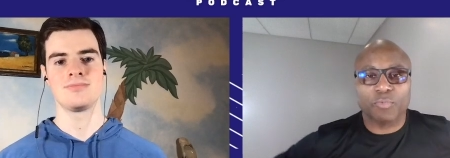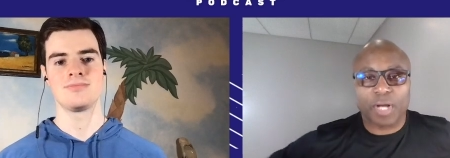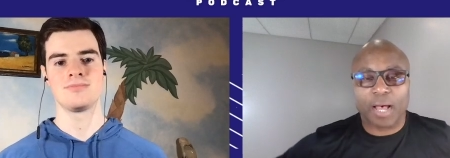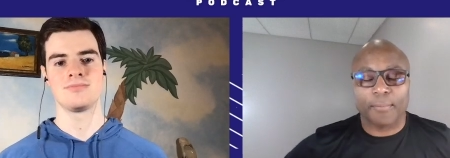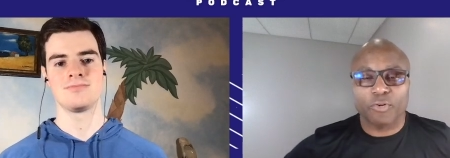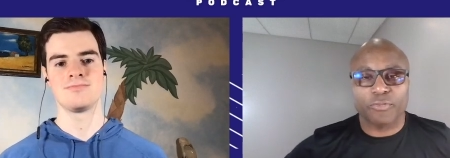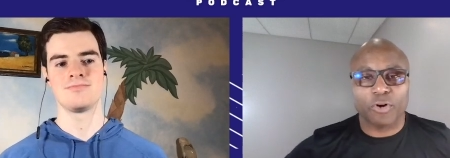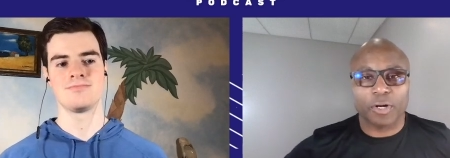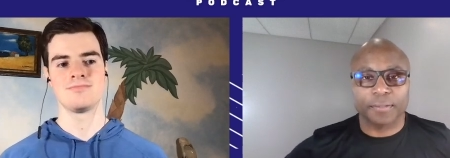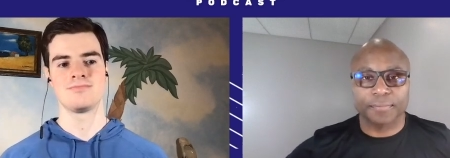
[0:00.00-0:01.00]
Speaker 1: where I'll move
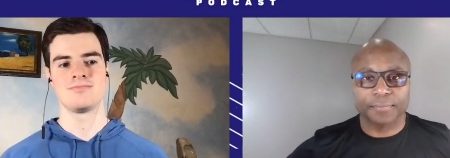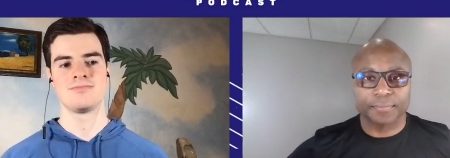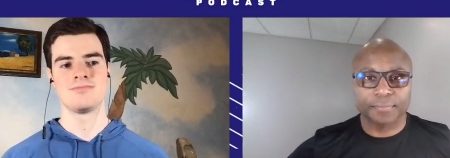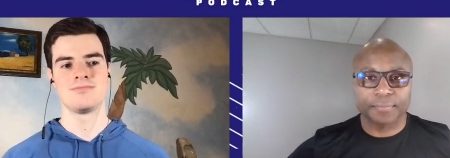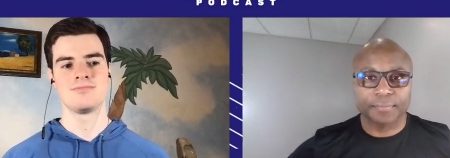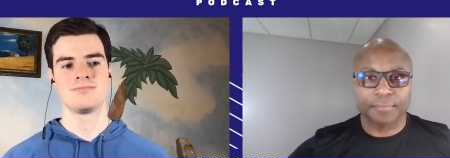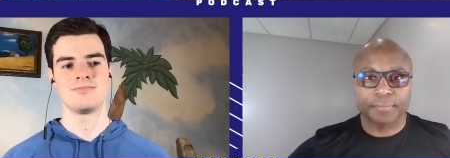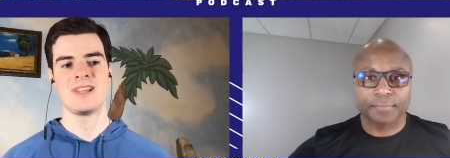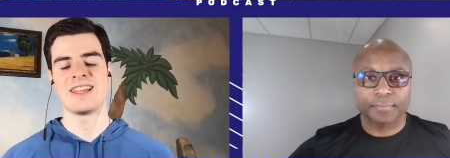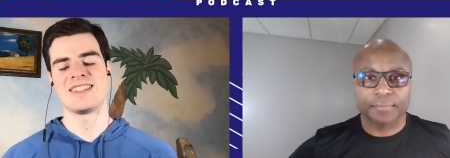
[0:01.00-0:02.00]
on.
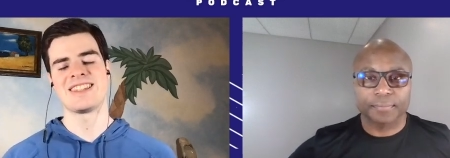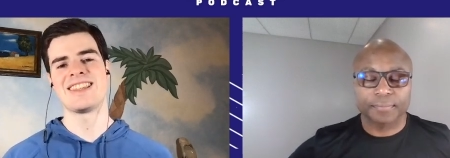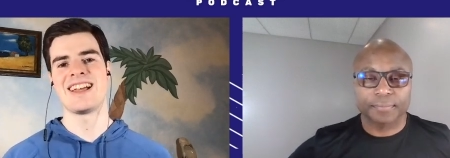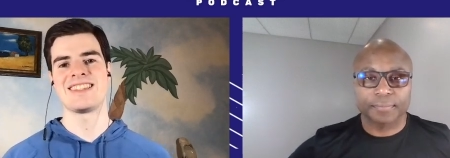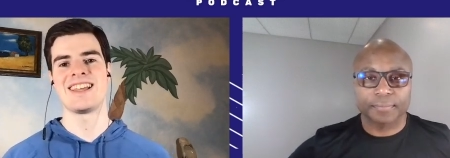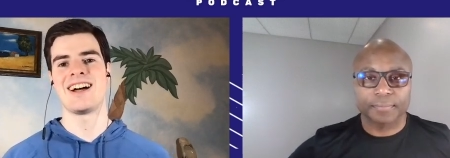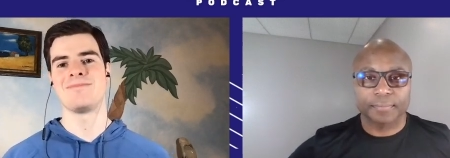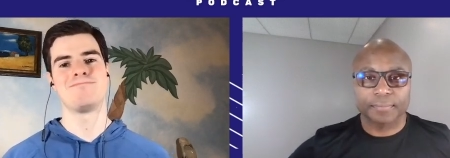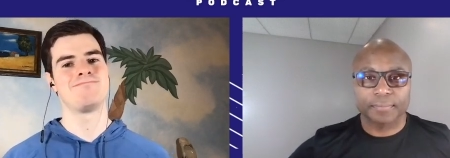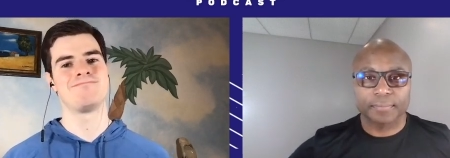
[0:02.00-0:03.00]
Speaker 2: Yeah. It's, it's not, it's
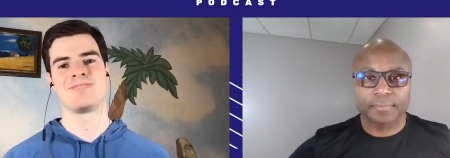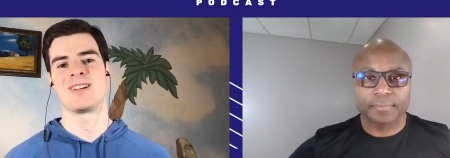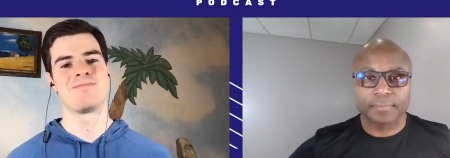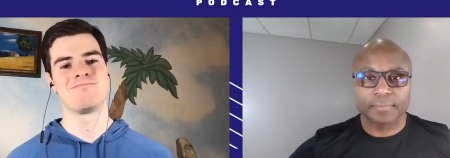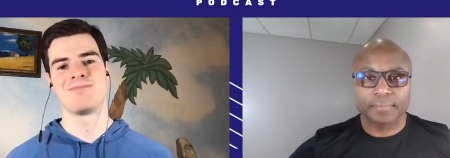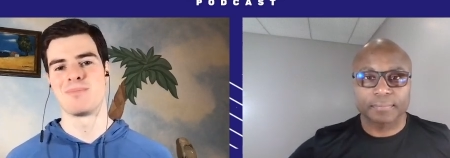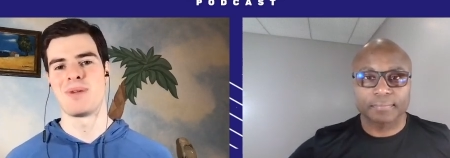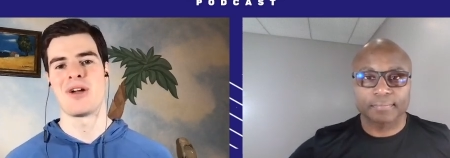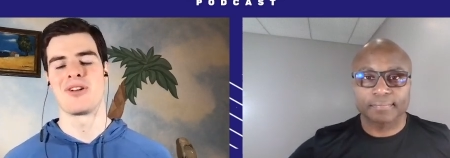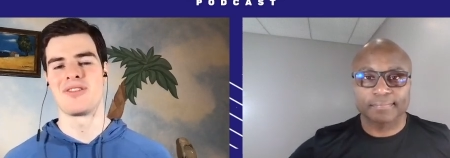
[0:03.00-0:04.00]
not like
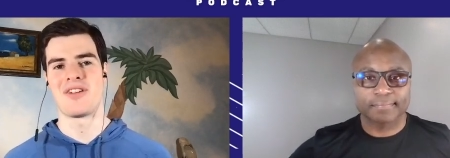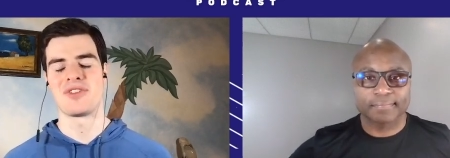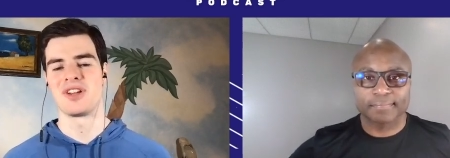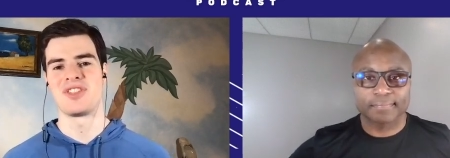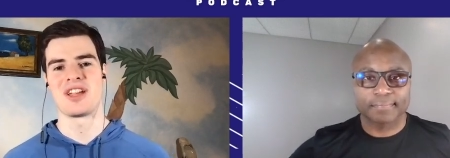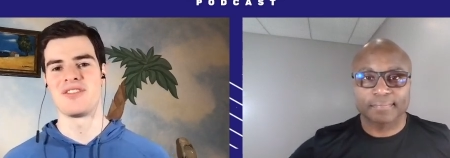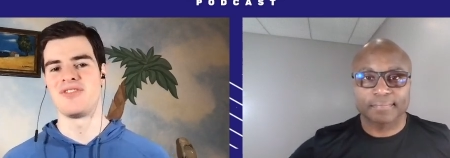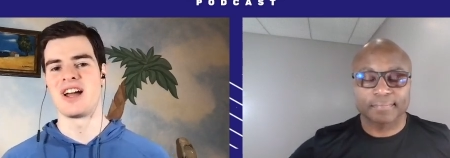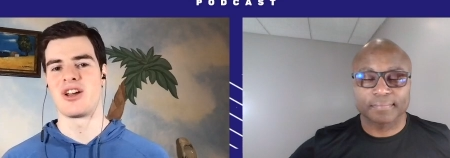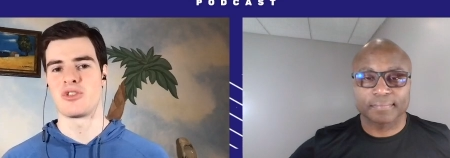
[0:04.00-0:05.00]
imperative. I feel like they can
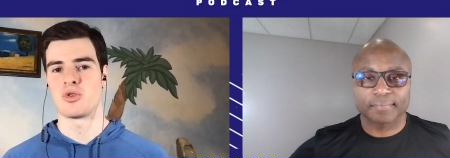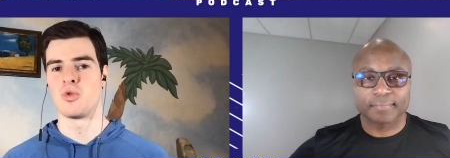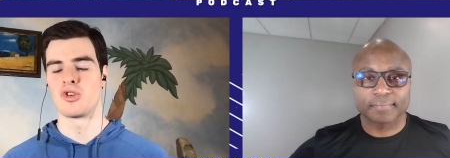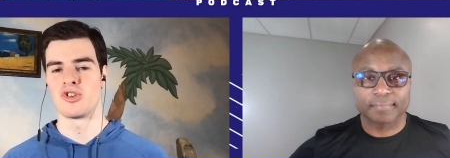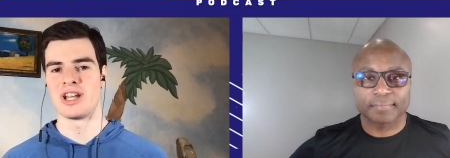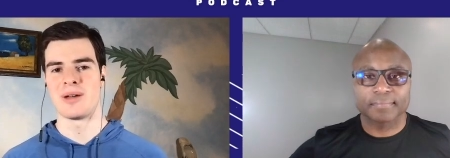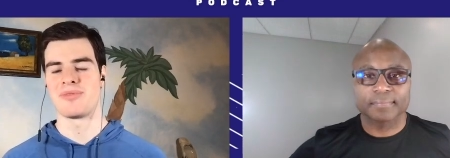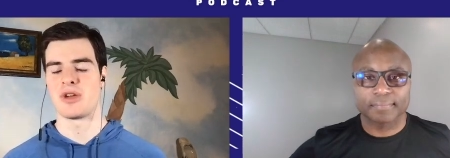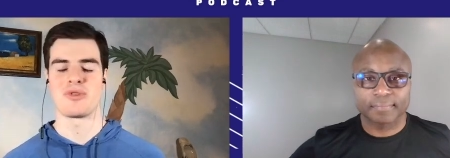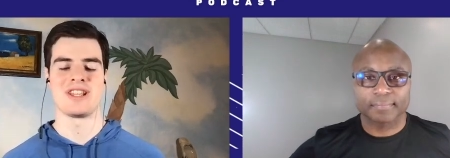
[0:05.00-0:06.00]
find other corner
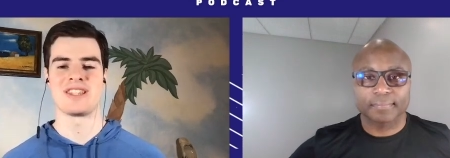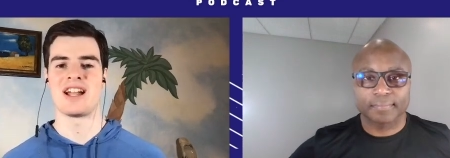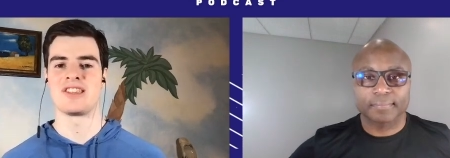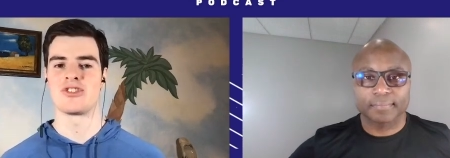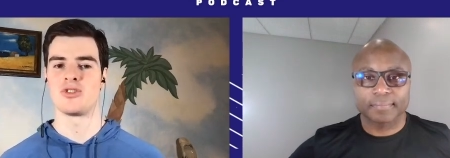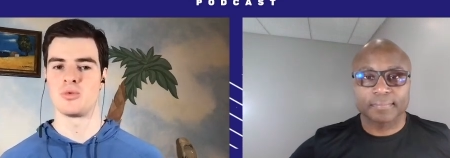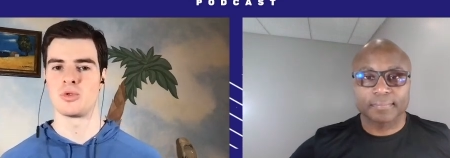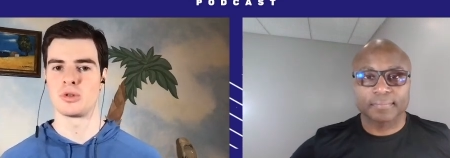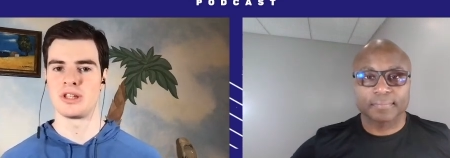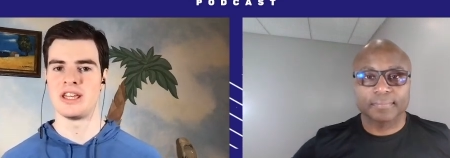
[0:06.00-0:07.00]
depth. They re-signed Darryl
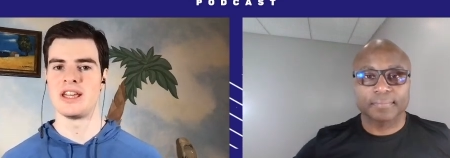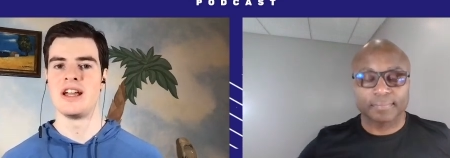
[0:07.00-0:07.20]
Worley.